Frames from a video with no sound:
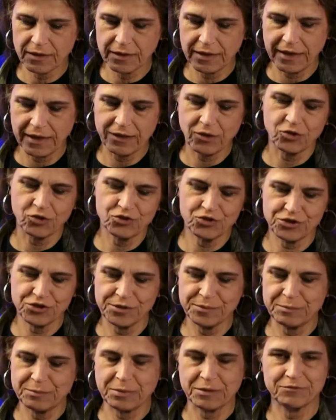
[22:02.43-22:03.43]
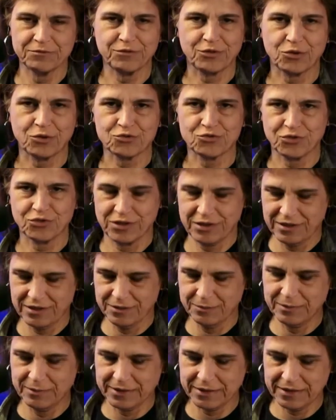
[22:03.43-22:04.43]
They're not cheap,
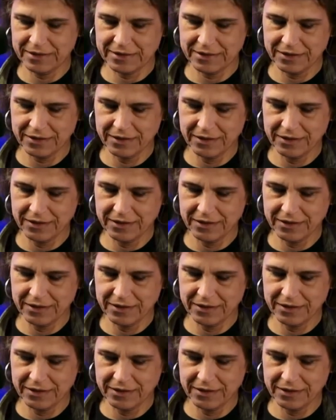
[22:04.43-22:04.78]
unfortunately, but